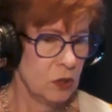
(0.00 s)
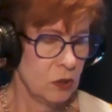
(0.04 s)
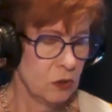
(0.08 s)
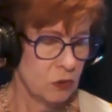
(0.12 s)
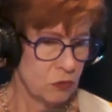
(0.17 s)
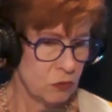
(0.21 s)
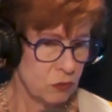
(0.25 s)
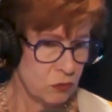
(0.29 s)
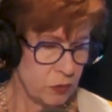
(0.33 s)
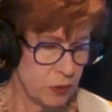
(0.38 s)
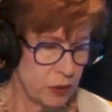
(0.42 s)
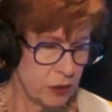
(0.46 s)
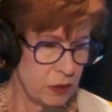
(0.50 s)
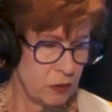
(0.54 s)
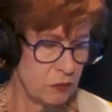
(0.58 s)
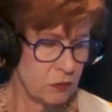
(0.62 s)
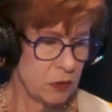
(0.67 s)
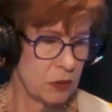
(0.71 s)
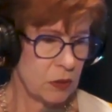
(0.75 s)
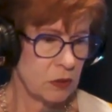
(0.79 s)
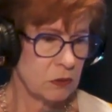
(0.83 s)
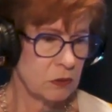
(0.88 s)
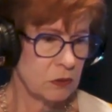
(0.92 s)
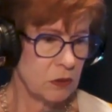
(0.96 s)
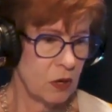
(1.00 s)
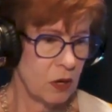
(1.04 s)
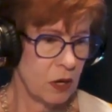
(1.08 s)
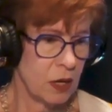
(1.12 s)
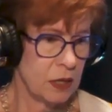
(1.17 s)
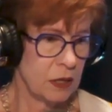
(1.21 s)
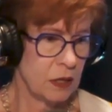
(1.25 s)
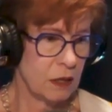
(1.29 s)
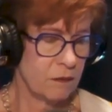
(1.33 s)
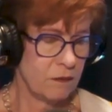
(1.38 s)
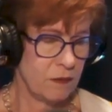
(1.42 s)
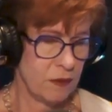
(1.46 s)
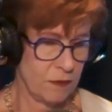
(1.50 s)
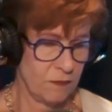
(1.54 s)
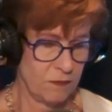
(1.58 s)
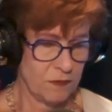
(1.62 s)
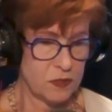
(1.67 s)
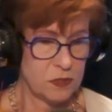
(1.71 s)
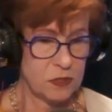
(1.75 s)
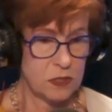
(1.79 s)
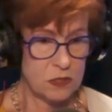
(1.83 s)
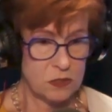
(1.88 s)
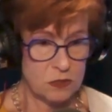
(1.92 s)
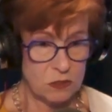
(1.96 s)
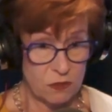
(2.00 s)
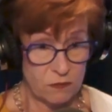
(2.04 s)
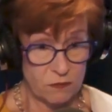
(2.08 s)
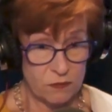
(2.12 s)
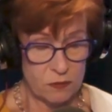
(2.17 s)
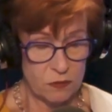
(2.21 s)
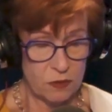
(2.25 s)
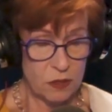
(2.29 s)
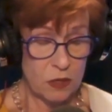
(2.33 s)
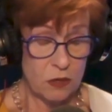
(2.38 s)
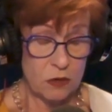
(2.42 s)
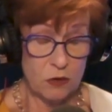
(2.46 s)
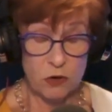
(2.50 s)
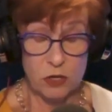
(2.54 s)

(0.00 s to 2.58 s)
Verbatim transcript: really with a lot of emphasis on you know,